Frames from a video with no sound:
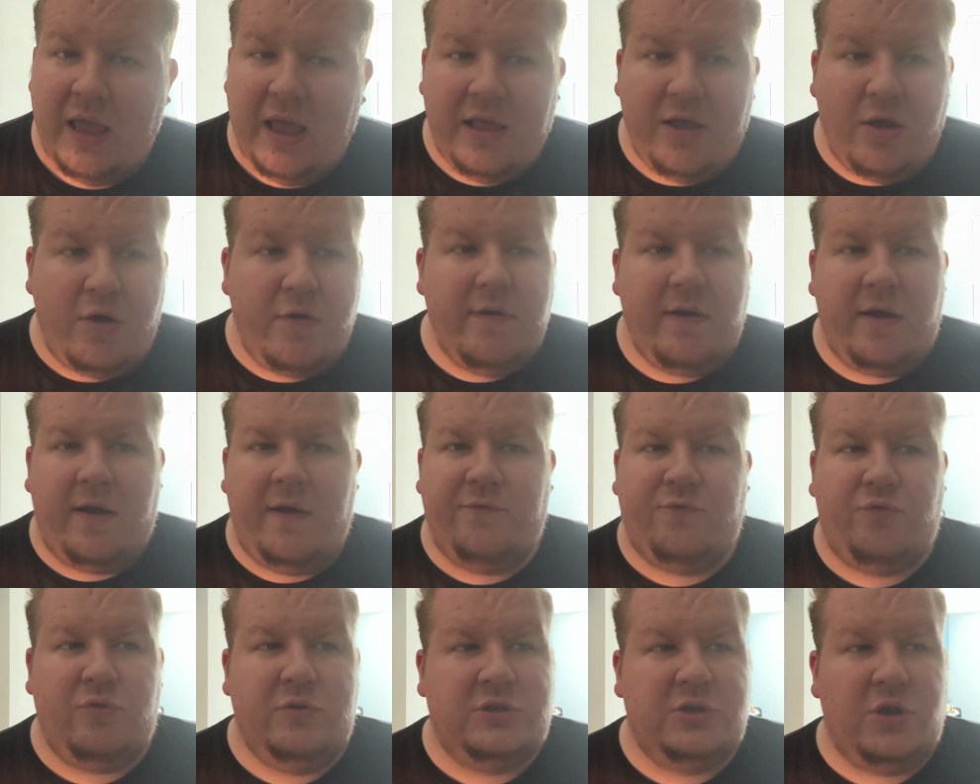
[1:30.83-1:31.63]
Oh,
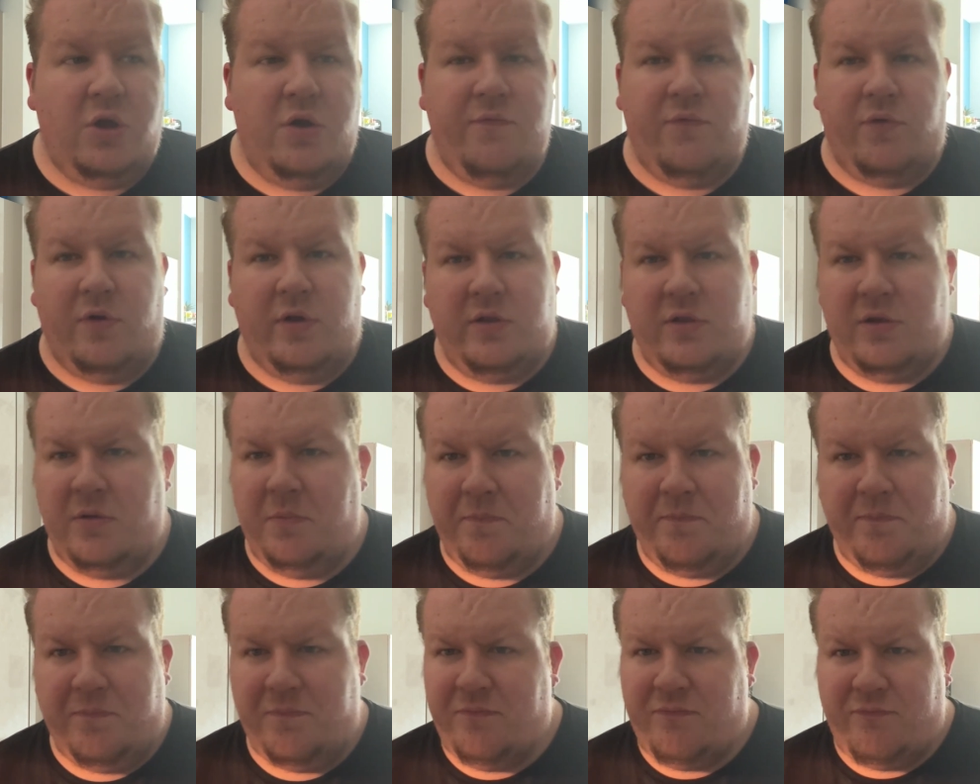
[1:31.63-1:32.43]
after it's over,
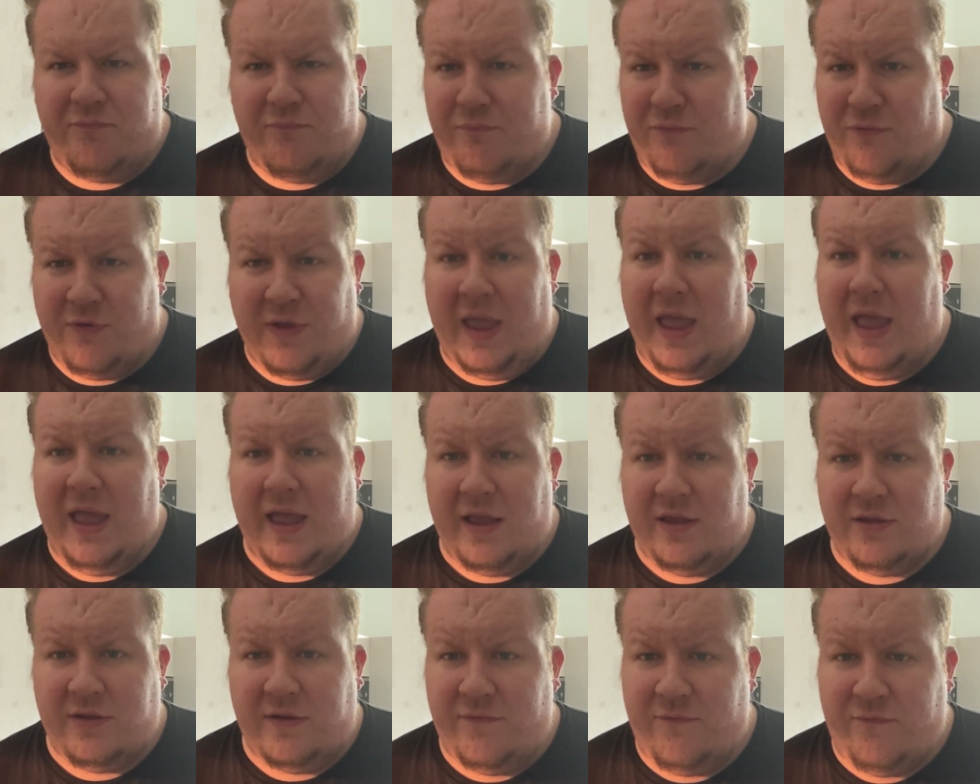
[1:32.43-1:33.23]
you
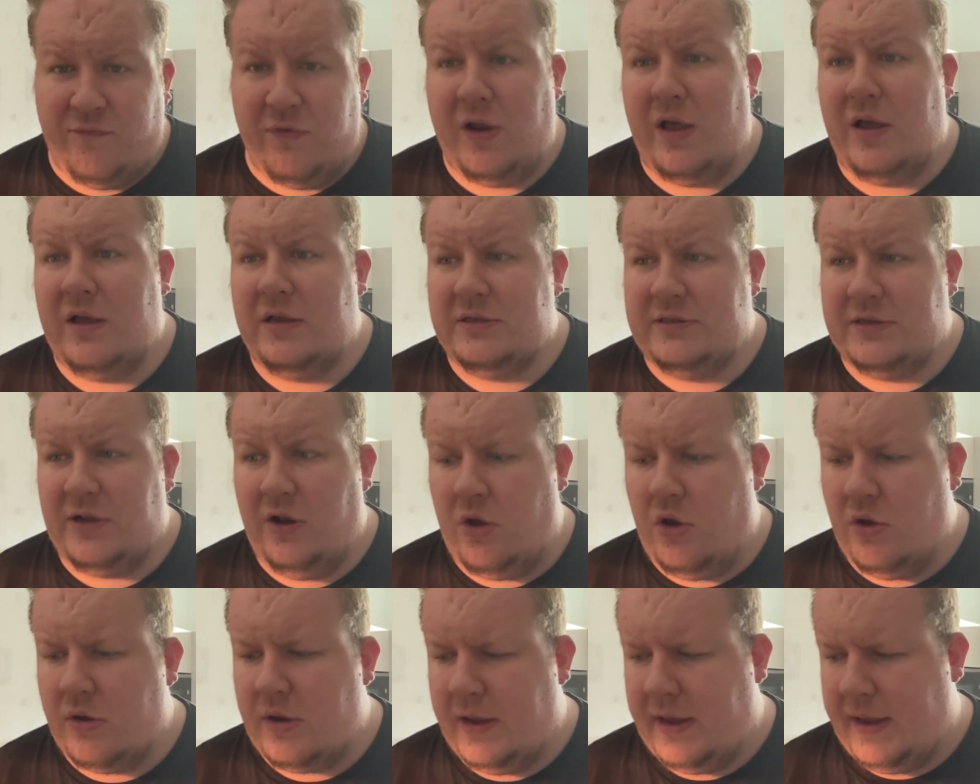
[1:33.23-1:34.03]
forget and it flies
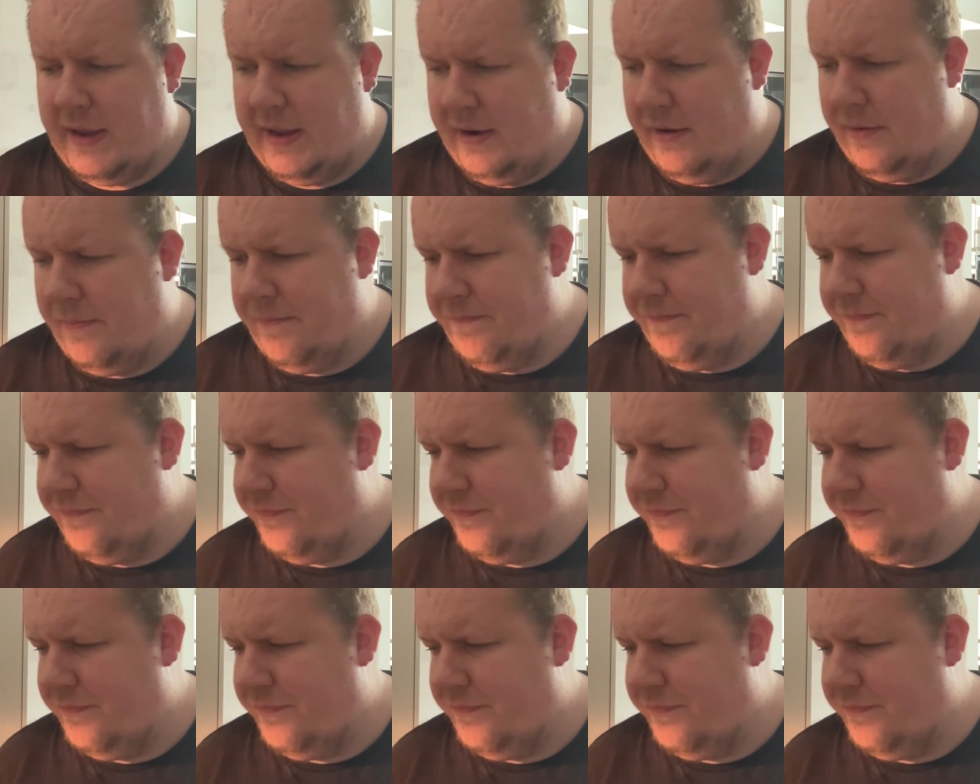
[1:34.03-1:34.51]
along again.